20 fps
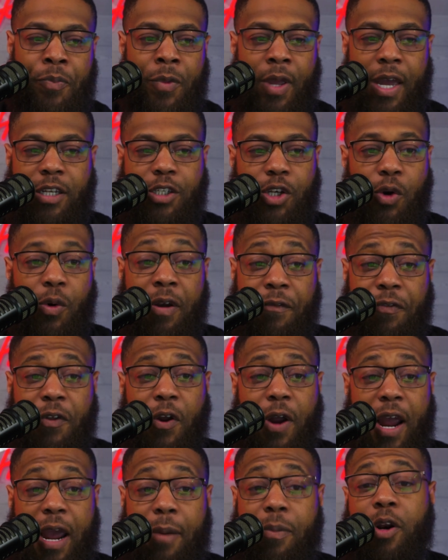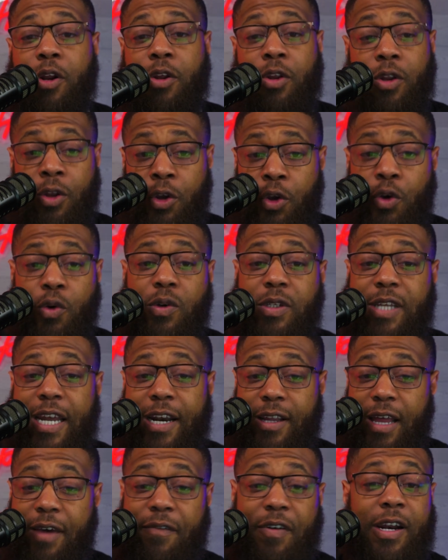And so if they're able to use that
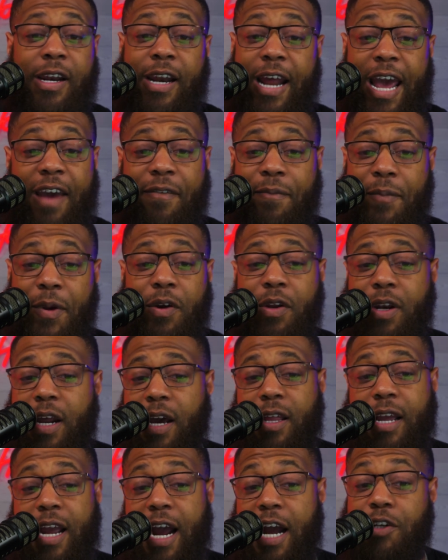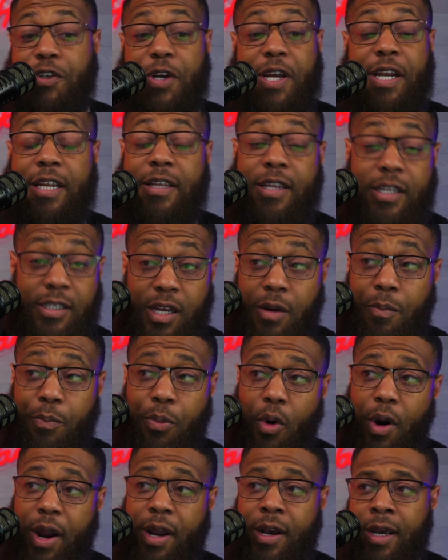$11.5 million contract at some
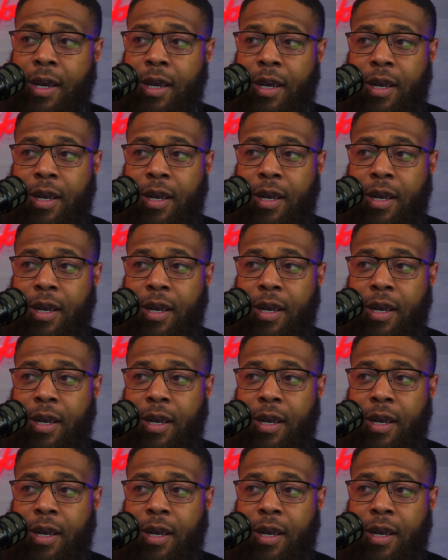point,